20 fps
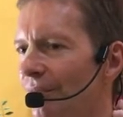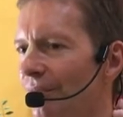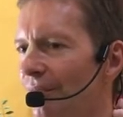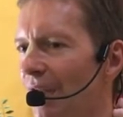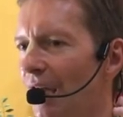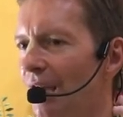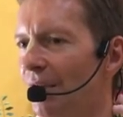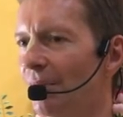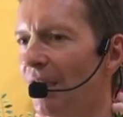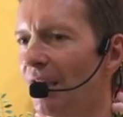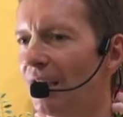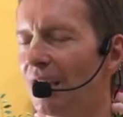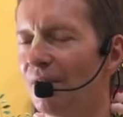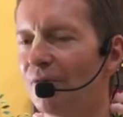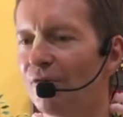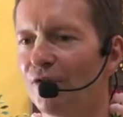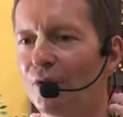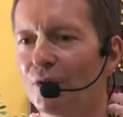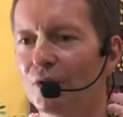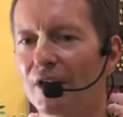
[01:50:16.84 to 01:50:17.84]
and make him
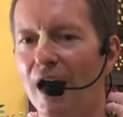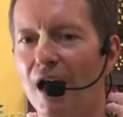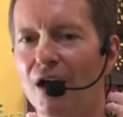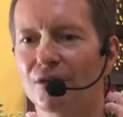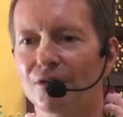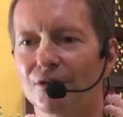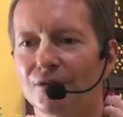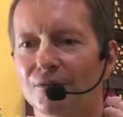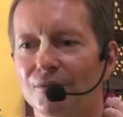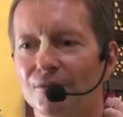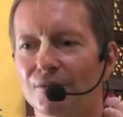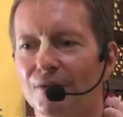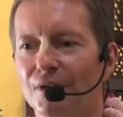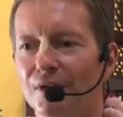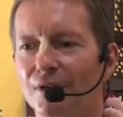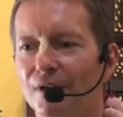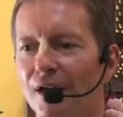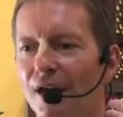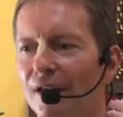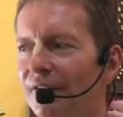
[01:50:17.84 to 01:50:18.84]
fall down.
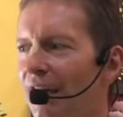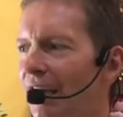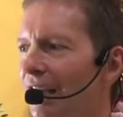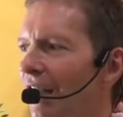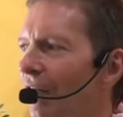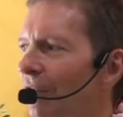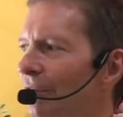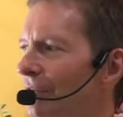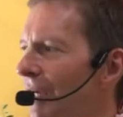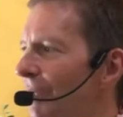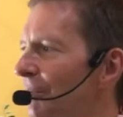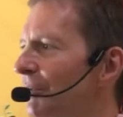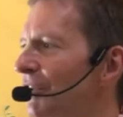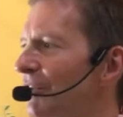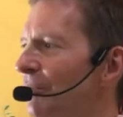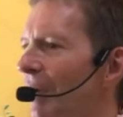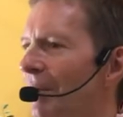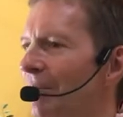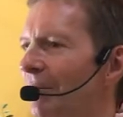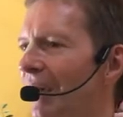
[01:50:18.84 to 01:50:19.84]
And then I'll come with
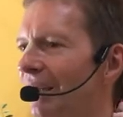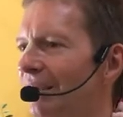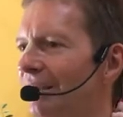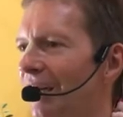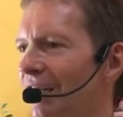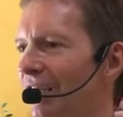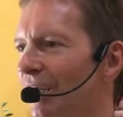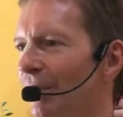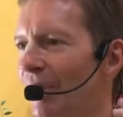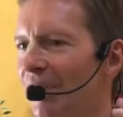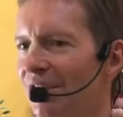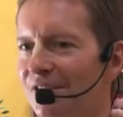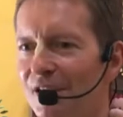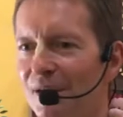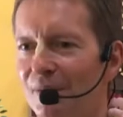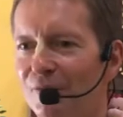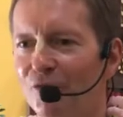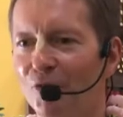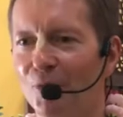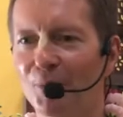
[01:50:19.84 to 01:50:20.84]
my men and arrest
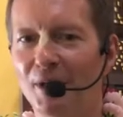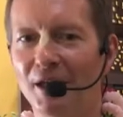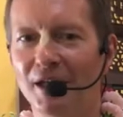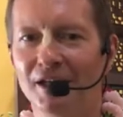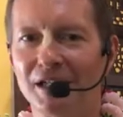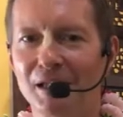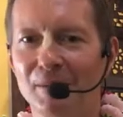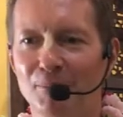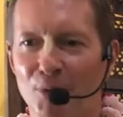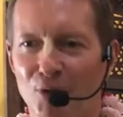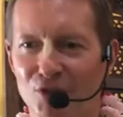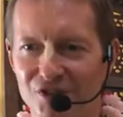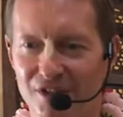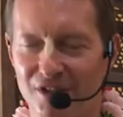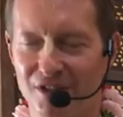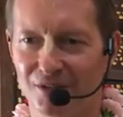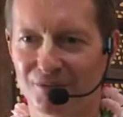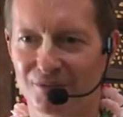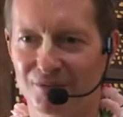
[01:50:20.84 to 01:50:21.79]
him for being an impostor.